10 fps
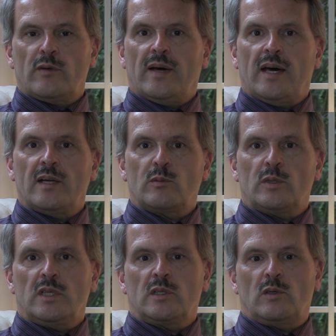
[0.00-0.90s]
of hard
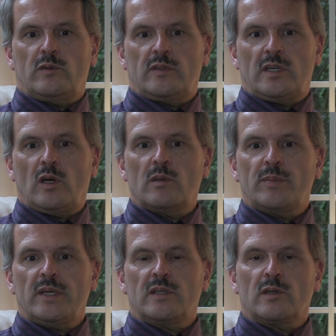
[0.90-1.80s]
work over a long
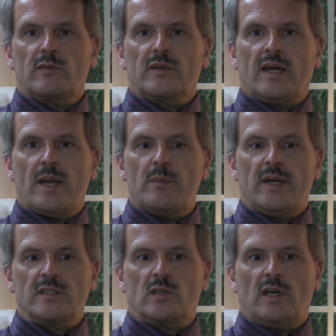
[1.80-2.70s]
period of time
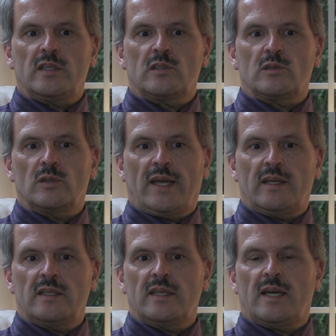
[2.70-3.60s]
has gone into
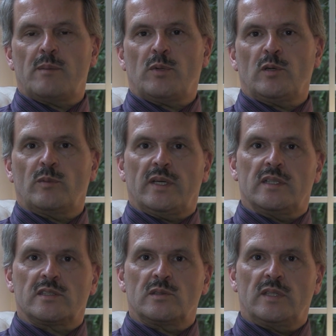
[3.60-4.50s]
getting the airport where it
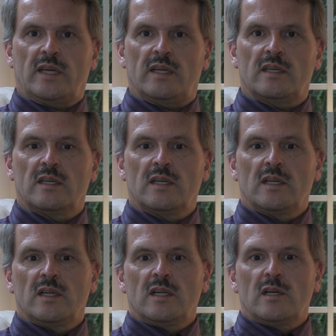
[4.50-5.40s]
is today,
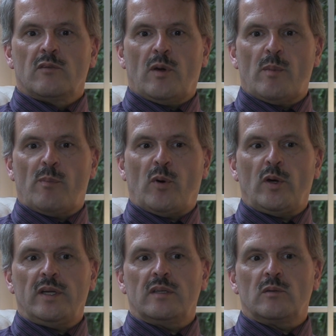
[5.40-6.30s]
from a
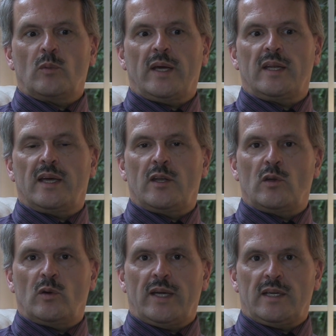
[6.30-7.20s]
point where it had
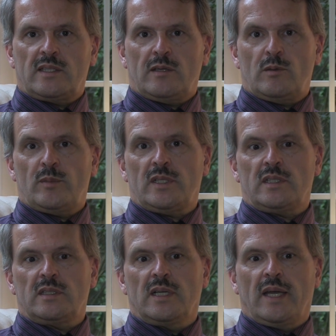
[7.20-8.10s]
no air
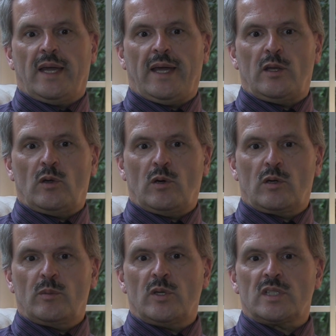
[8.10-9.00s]
terminal and no
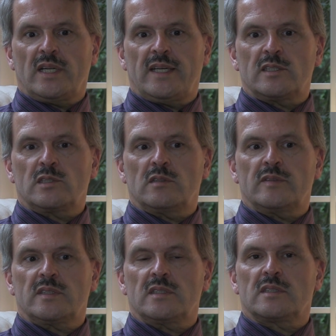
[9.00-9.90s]
commercial air
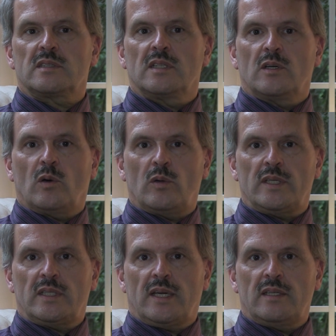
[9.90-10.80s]
services
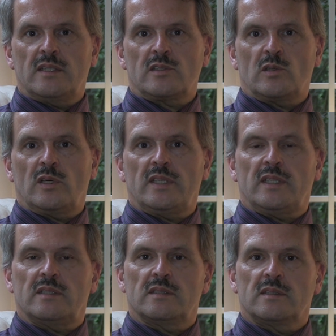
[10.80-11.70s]
only 10 years
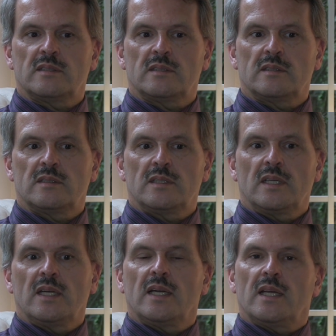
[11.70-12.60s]
earlier.
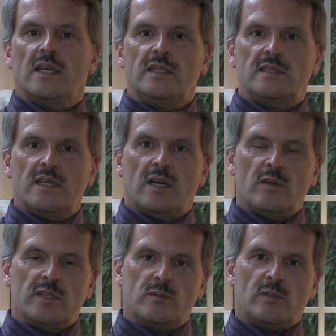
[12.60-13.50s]
Let's see how
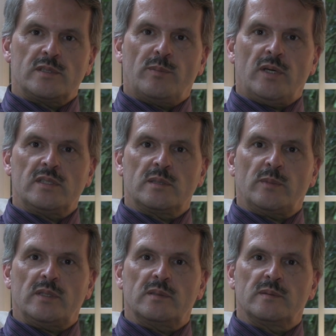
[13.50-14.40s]
this was
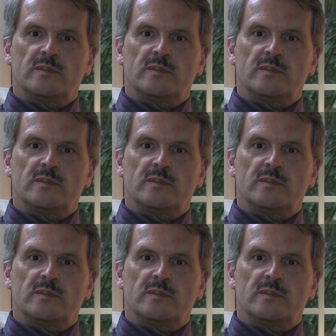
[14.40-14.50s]
possible.